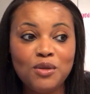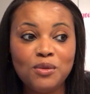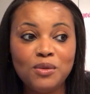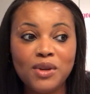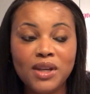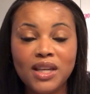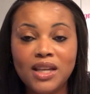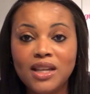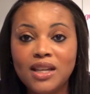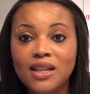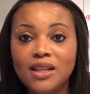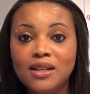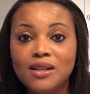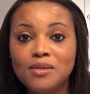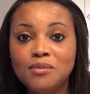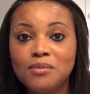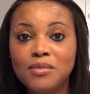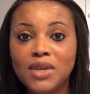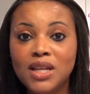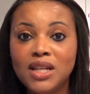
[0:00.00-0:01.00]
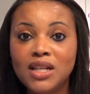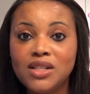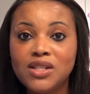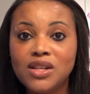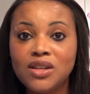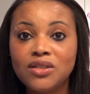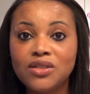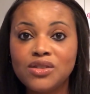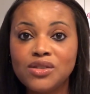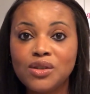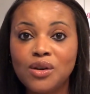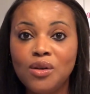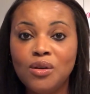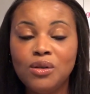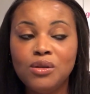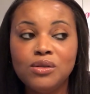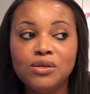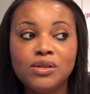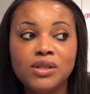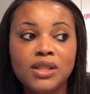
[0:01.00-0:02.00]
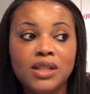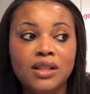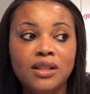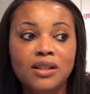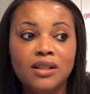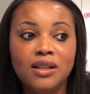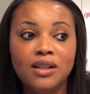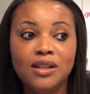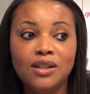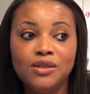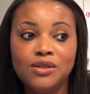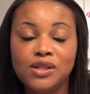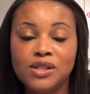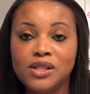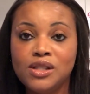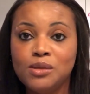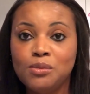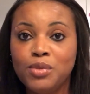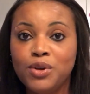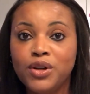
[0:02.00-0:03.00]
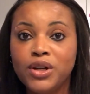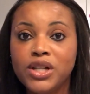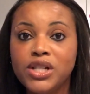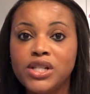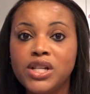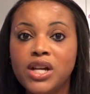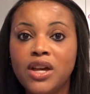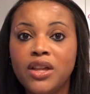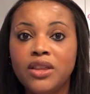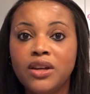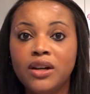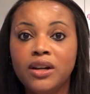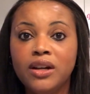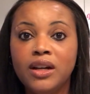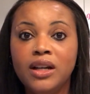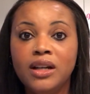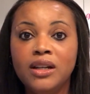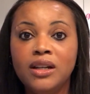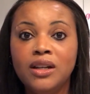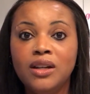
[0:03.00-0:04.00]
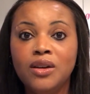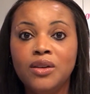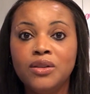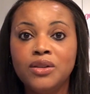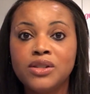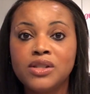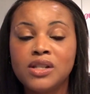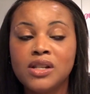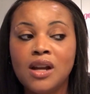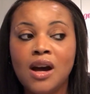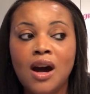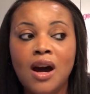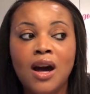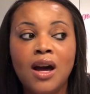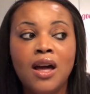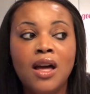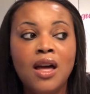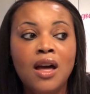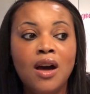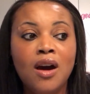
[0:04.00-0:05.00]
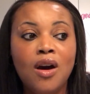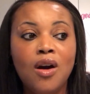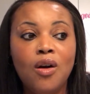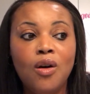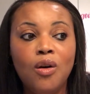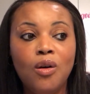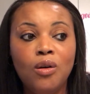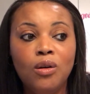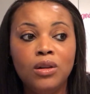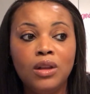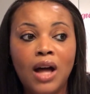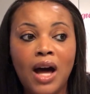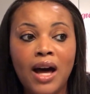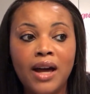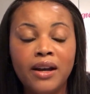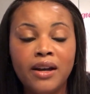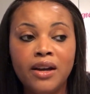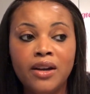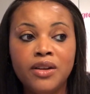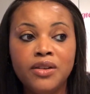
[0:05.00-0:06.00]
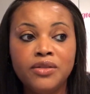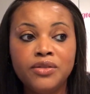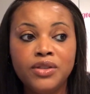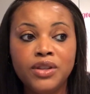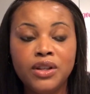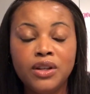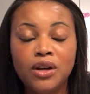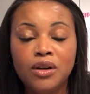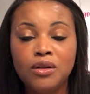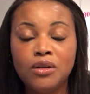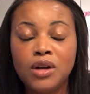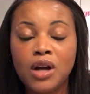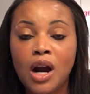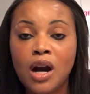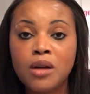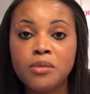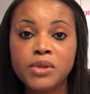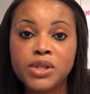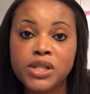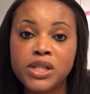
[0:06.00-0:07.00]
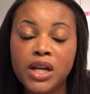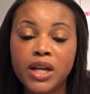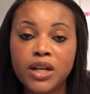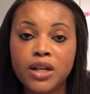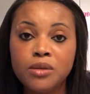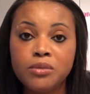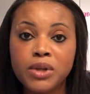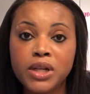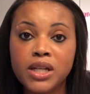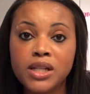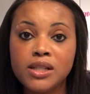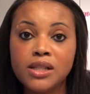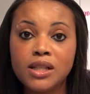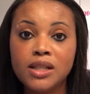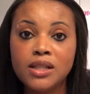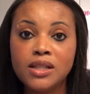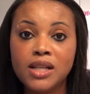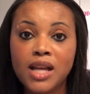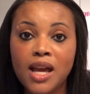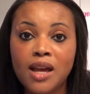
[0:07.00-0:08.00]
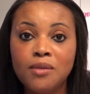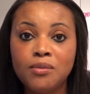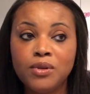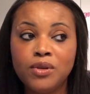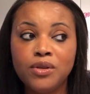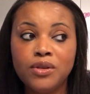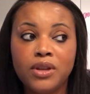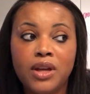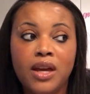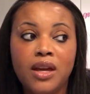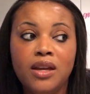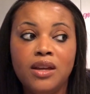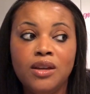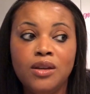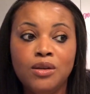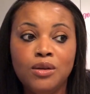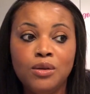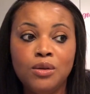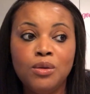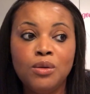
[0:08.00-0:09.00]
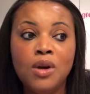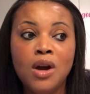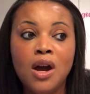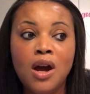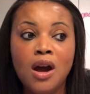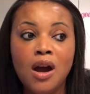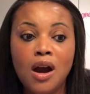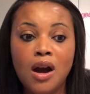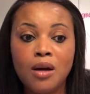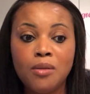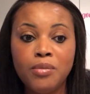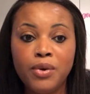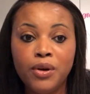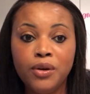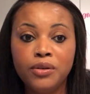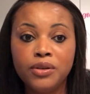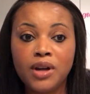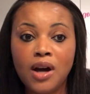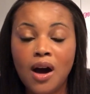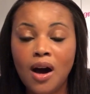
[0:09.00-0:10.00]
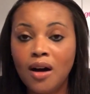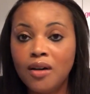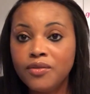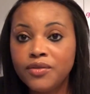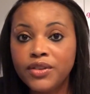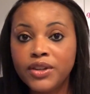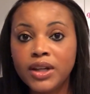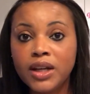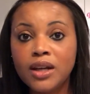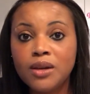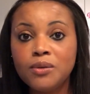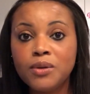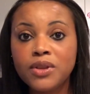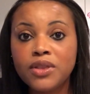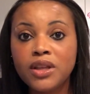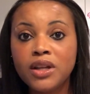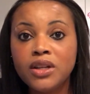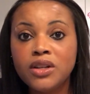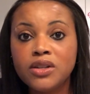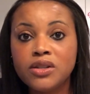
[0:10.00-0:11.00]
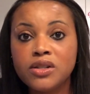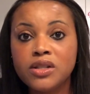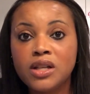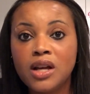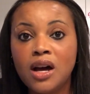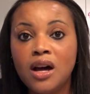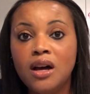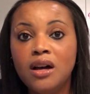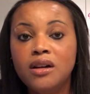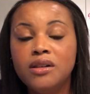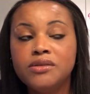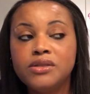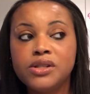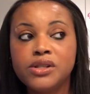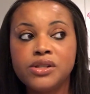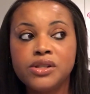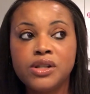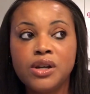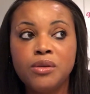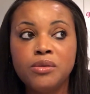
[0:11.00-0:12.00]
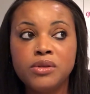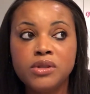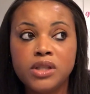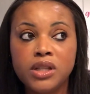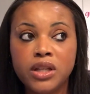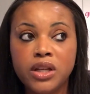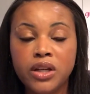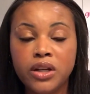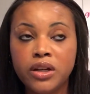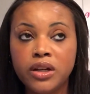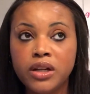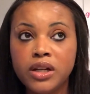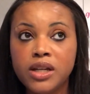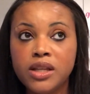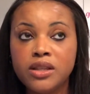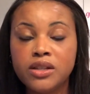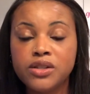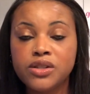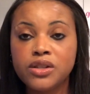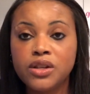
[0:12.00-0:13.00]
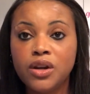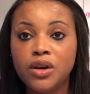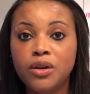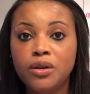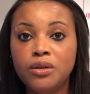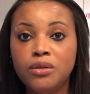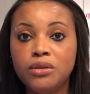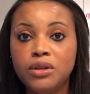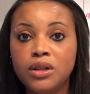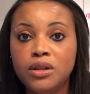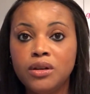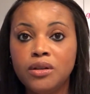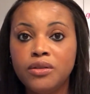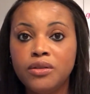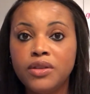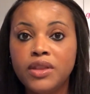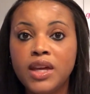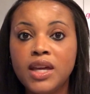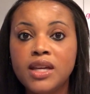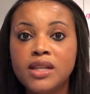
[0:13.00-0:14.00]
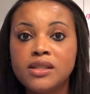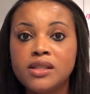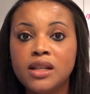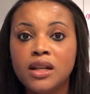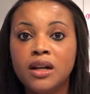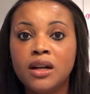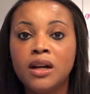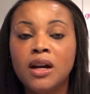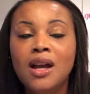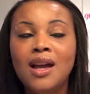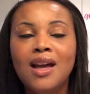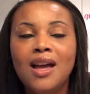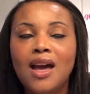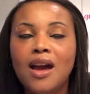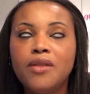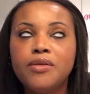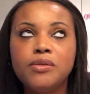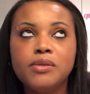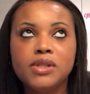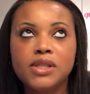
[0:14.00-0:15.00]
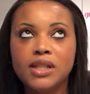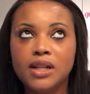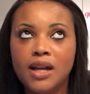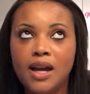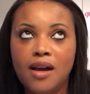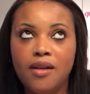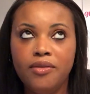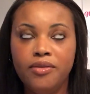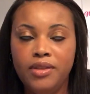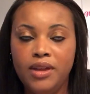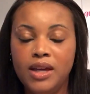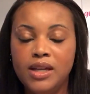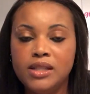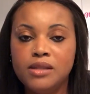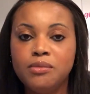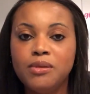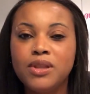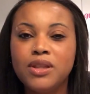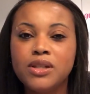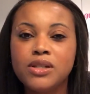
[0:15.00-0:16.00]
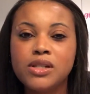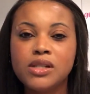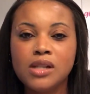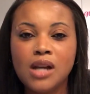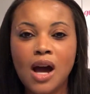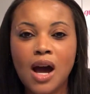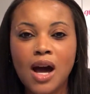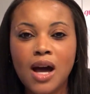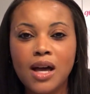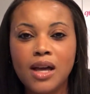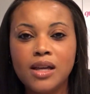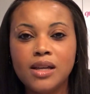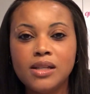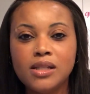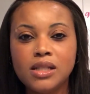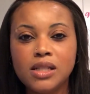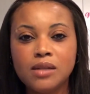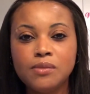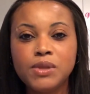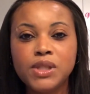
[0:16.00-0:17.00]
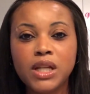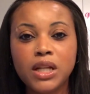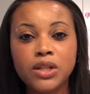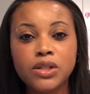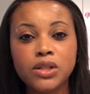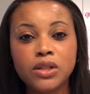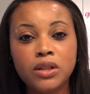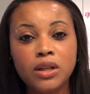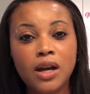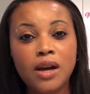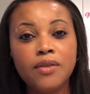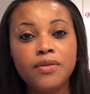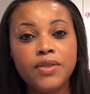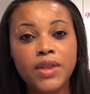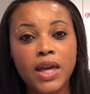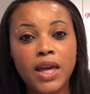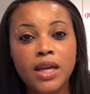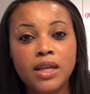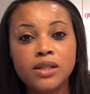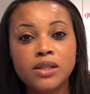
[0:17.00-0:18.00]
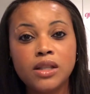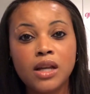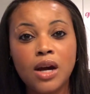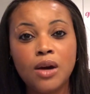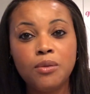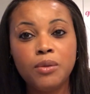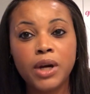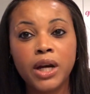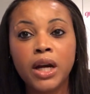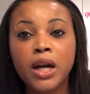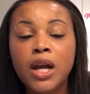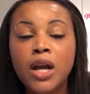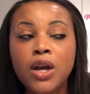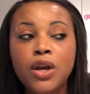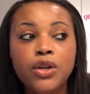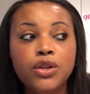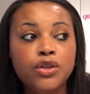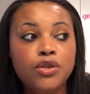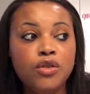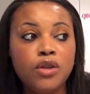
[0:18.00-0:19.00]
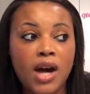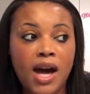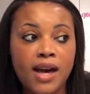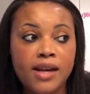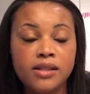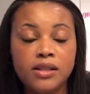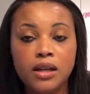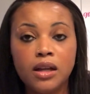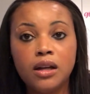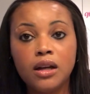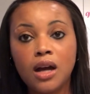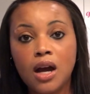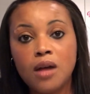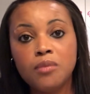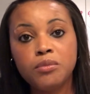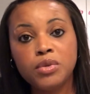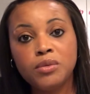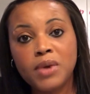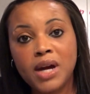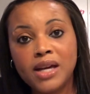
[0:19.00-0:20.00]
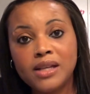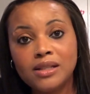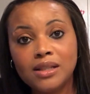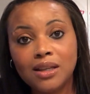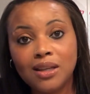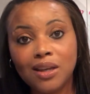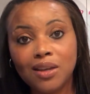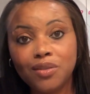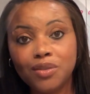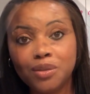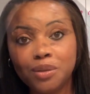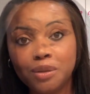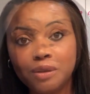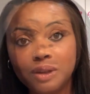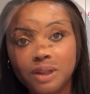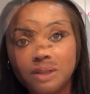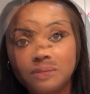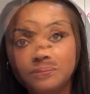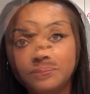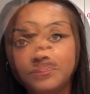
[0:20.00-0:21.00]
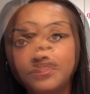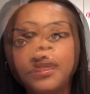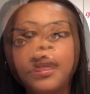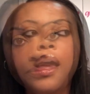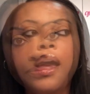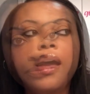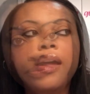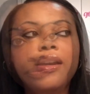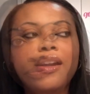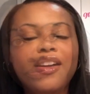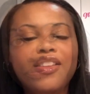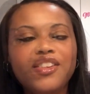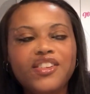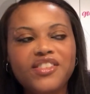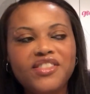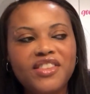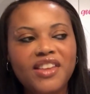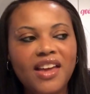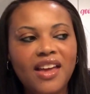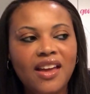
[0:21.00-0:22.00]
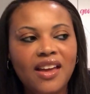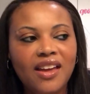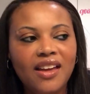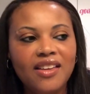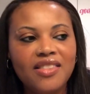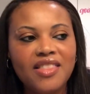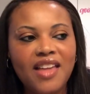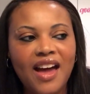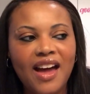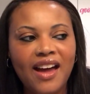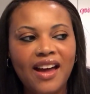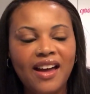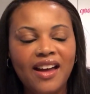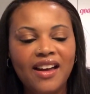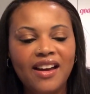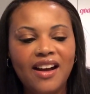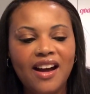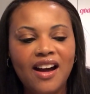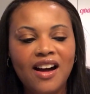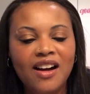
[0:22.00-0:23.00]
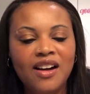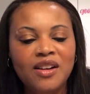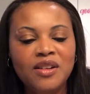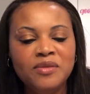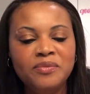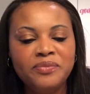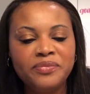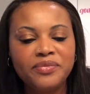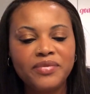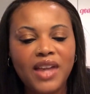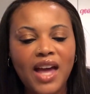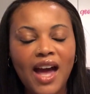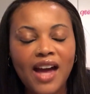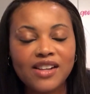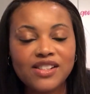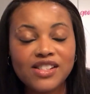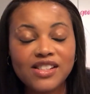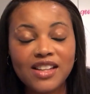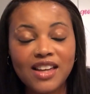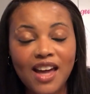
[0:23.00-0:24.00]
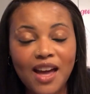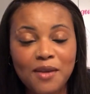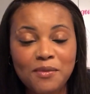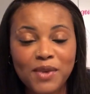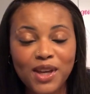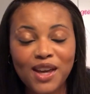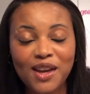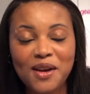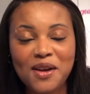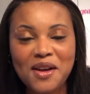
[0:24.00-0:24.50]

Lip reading: we can meet each other's goals and, just support each other, and, there's not a whole lot of, garbage that you're bringing to the table, that you are both confident within yourselves. There's no insecurity. There's no, things that are, everybody's going to have things, but there's not substantial enough things that where you guys can compromise and get through it. Another thing that actually had me